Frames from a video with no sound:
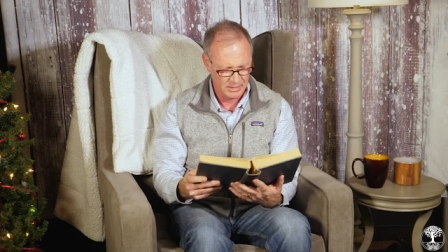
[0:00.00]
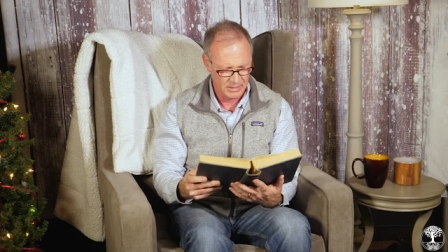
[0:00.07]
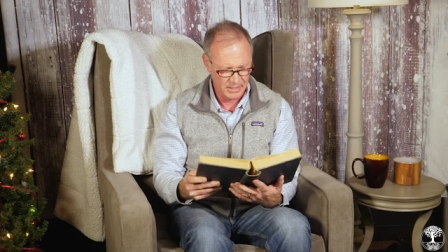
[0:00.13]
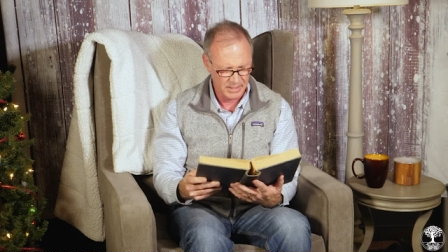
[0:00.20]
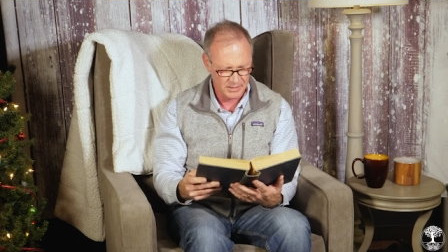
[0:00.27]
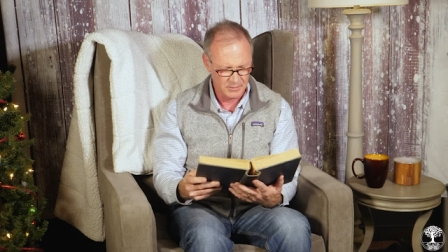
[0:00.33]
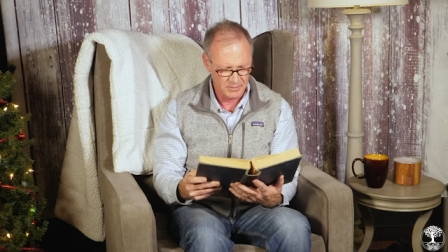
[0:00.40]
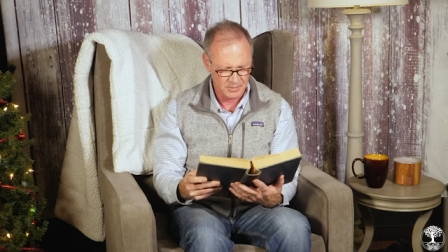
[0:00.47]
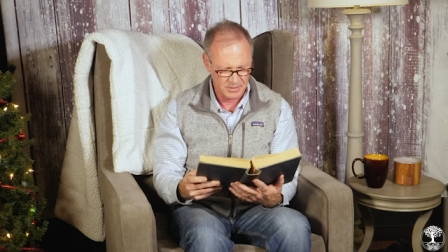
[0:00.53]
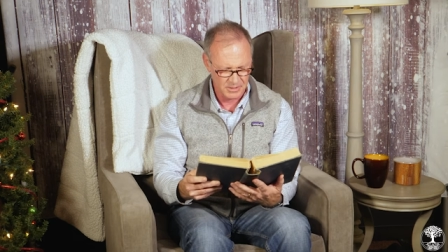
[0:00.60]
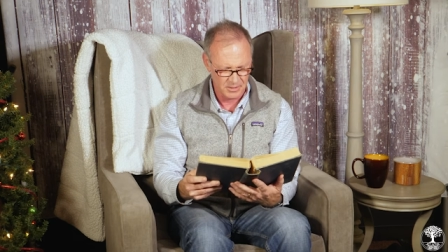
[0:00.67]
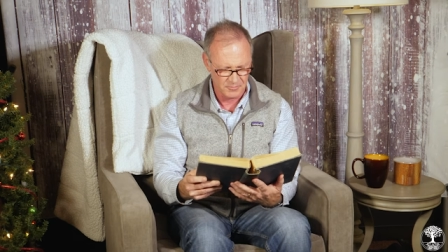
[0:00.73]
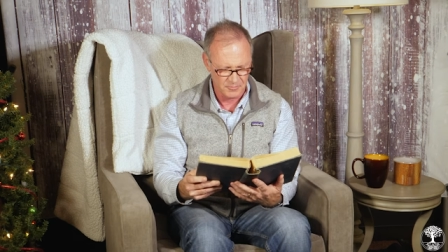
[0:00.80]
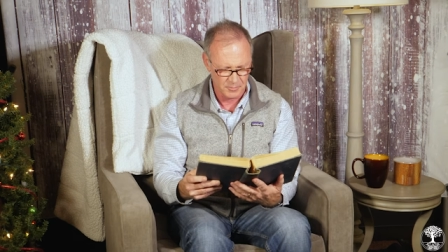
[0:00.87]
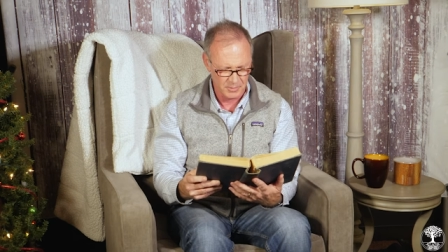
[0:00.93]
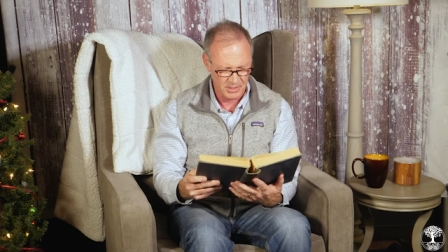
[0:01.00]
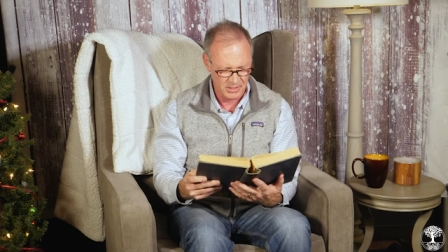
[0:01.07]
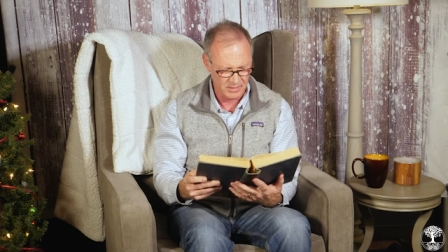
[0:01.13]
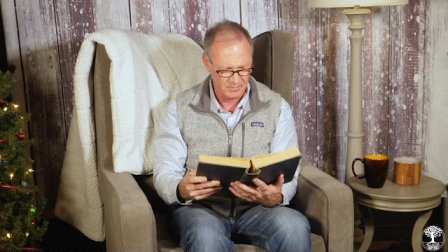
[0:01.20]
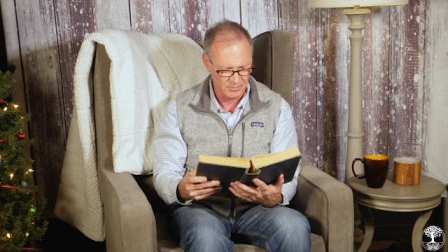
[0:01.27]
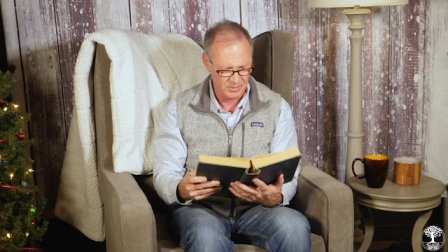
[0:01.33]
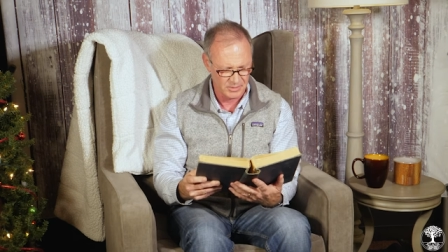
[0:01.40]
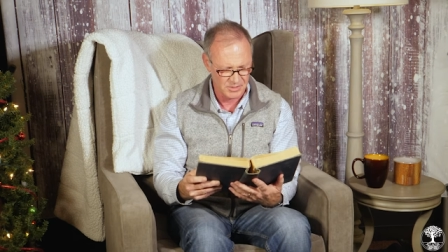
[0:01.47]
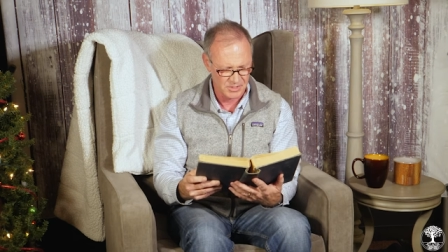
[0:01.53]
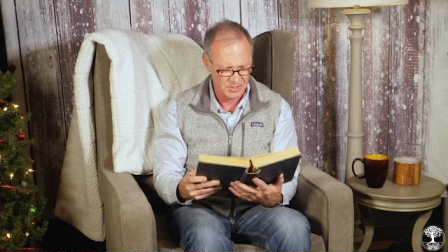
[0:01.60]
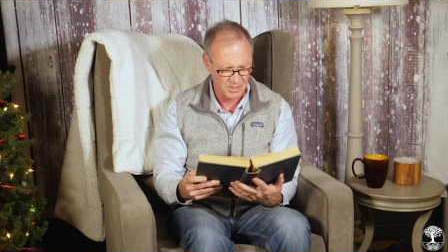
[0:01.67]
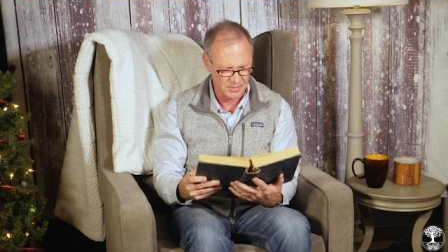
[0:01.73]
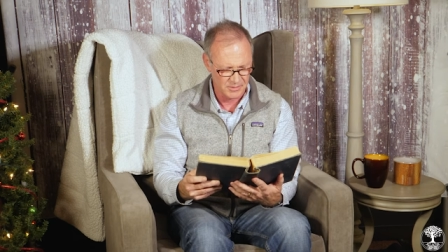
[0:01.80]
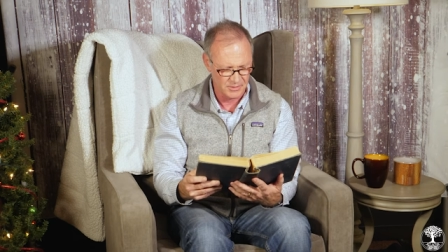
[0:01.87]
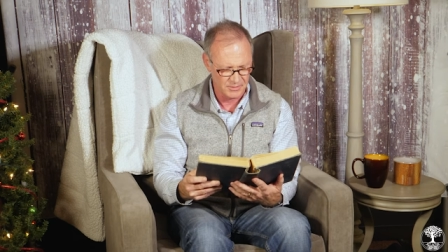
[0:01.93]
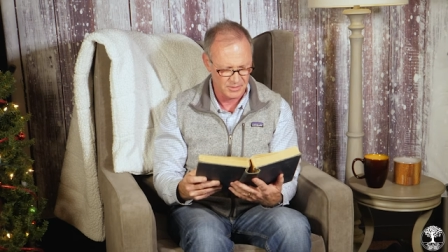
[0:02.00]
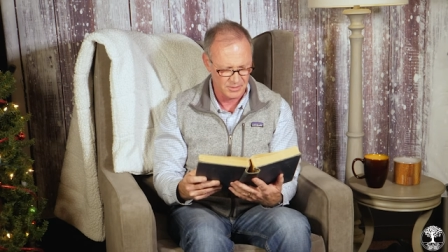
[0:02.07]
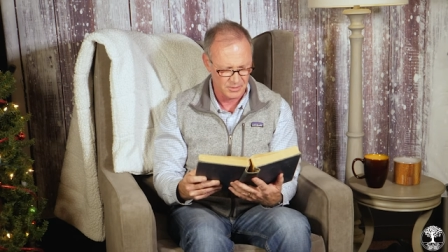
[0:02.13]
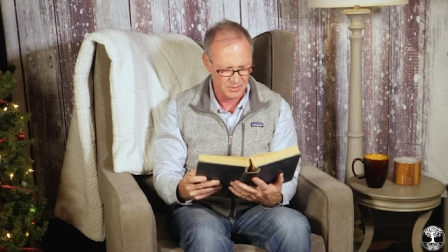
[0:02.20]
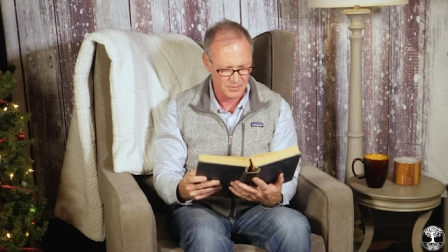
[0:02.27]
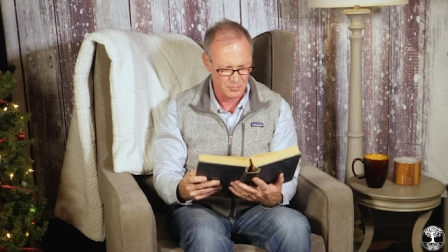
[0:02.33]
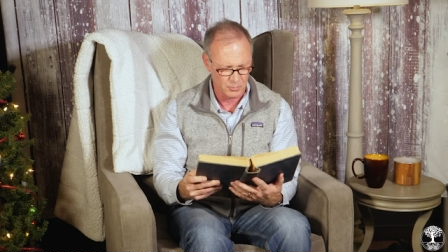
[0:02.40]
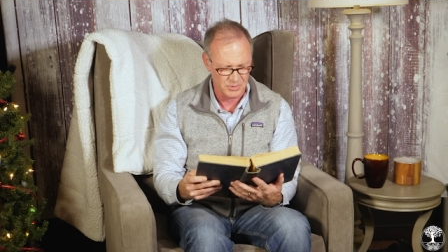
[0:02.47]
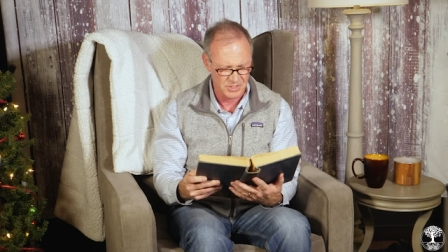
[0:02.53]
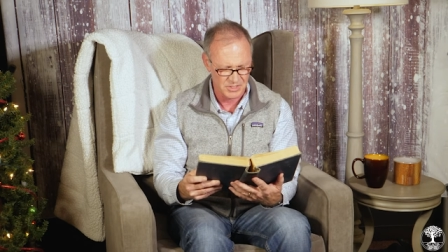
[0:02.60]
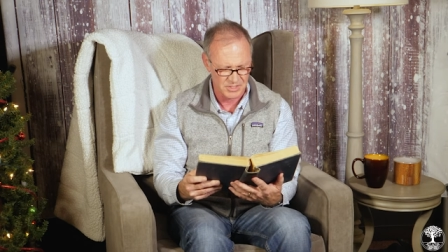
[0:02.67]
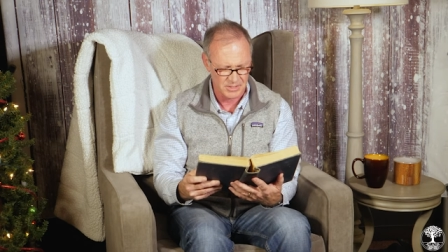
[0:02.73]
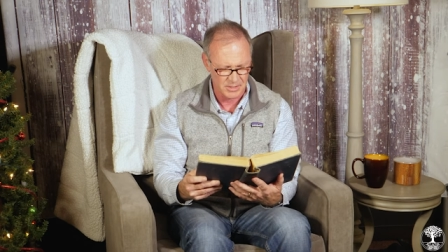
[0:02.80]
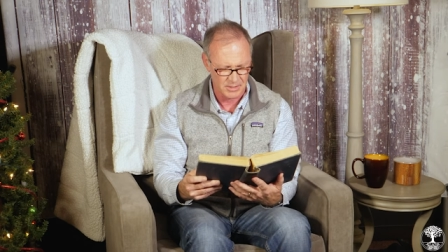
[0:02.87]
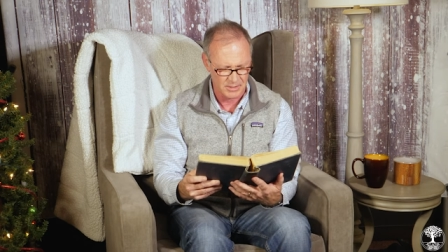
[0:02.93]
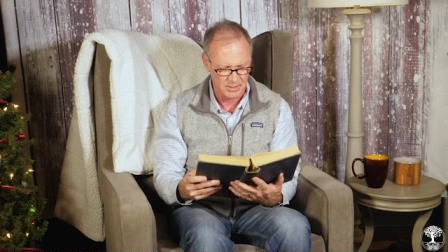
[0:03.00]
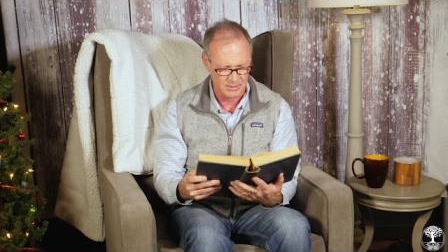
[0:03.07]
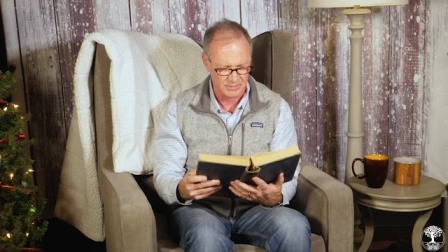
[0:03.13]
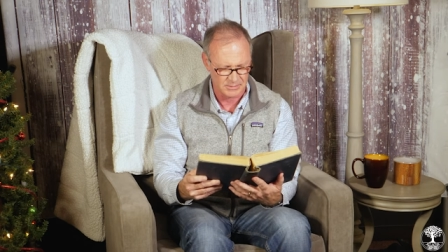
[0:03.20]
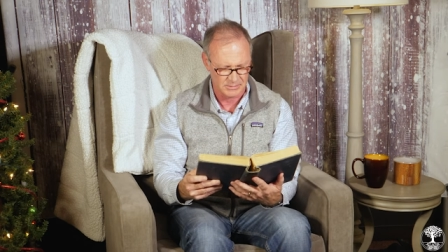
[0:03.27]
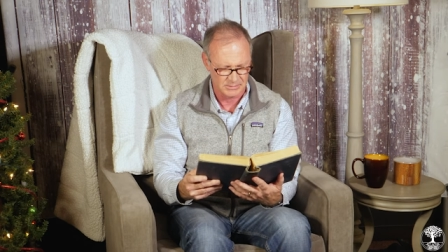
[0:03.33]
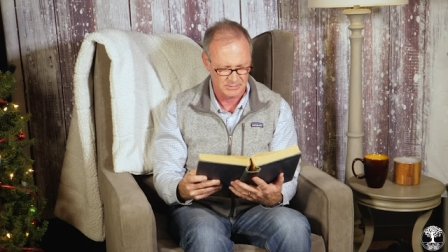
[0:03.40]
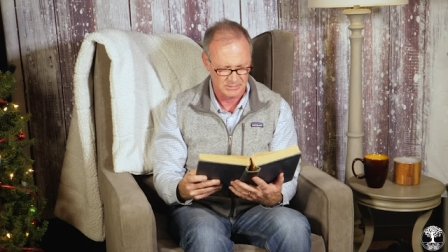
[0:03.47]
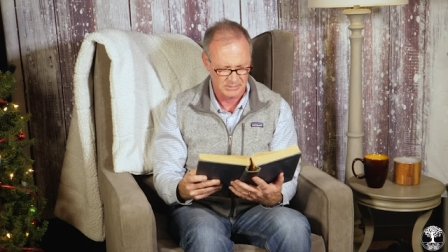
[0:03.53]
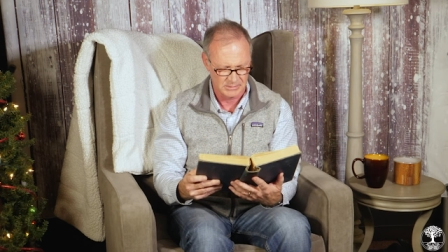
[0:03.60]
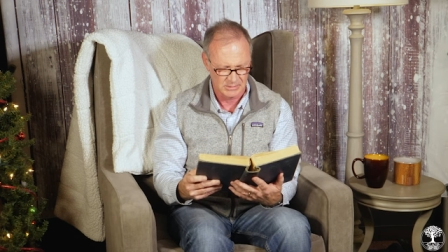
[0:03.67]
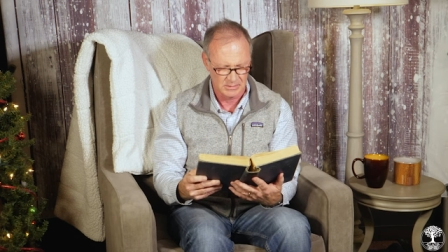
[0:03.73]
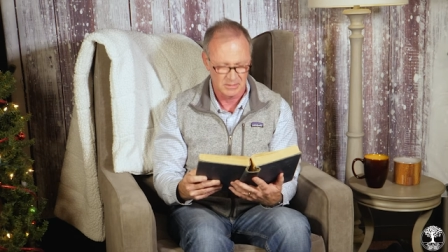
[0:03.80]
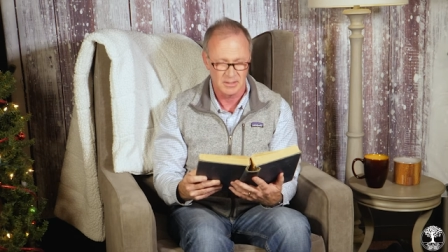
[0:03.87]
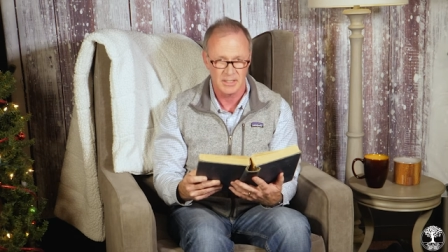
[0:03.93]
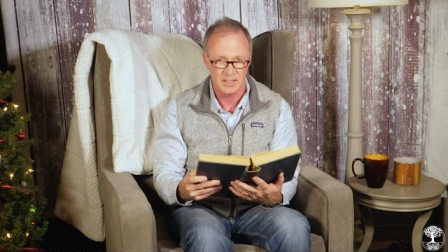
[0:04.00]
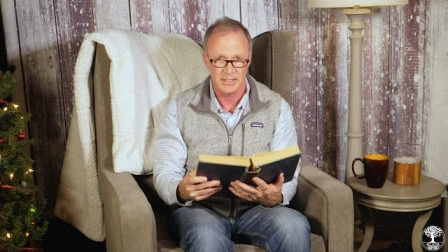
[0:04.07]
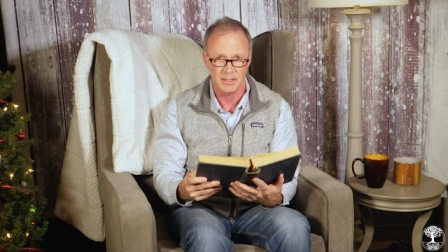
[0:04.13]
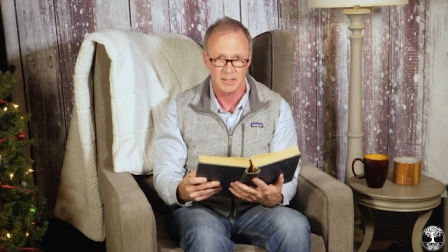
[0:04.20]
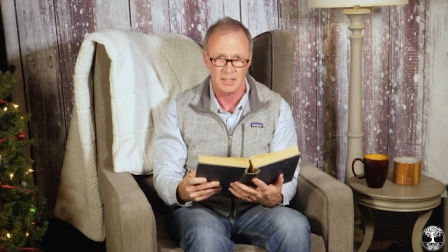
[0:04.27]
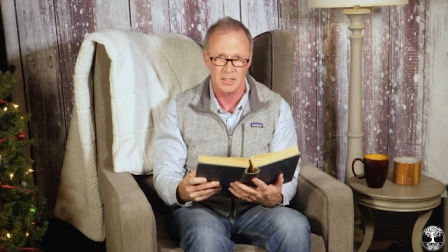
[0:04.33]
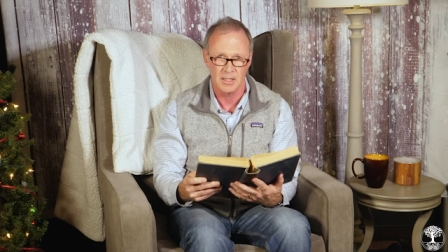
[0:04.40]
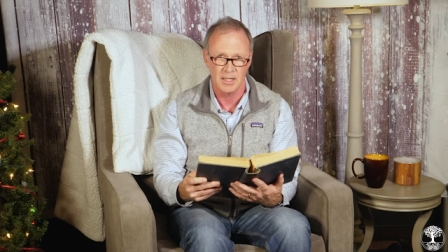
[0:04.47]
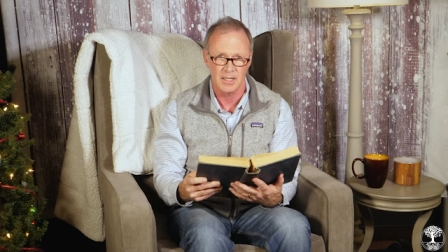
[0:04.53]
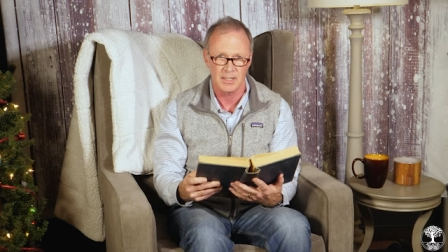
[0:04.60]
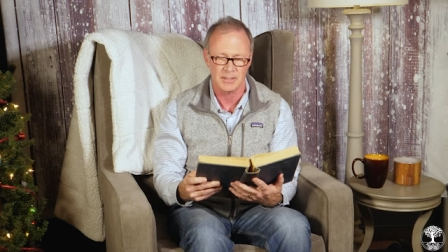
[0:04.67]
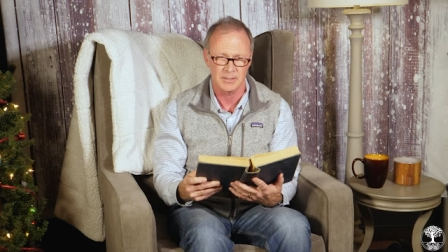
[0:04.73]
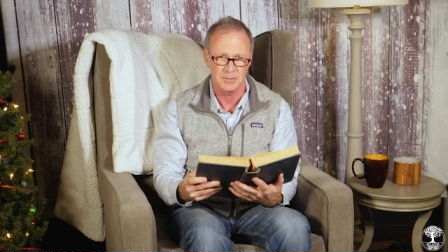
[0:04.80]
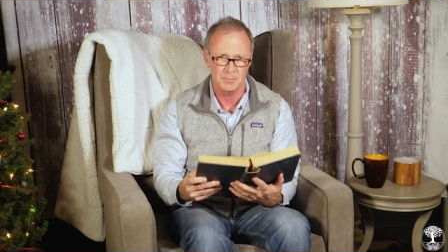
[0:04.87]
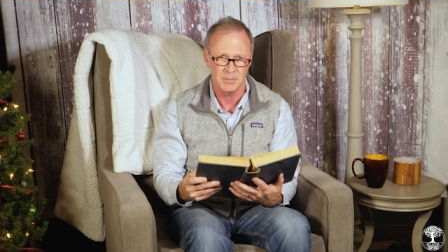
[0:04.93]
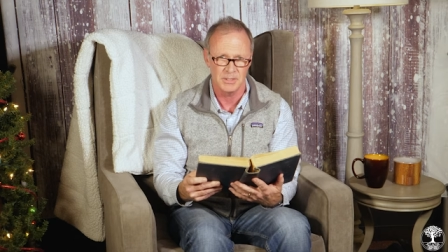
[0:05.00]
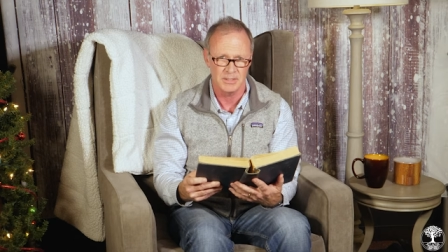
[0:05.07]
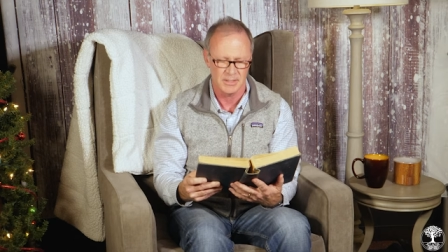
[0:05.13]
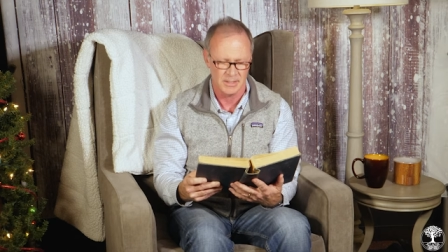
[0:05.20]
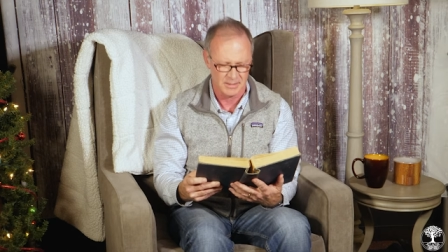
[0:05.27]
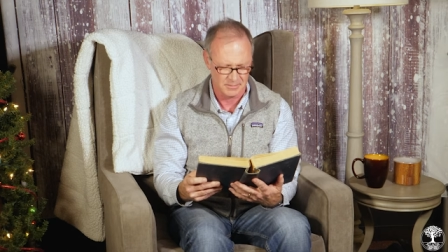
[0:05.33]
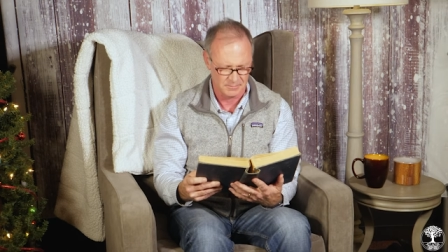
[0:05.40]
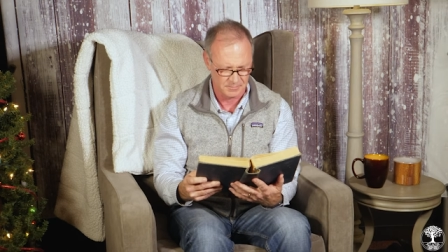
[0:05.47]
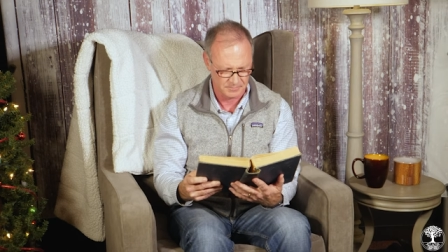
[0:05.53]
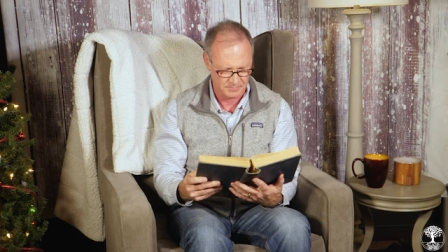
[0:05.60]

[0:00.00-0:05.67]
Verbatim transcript: God looked down from heaven and saw that the earth was stuck like a clock at midnight.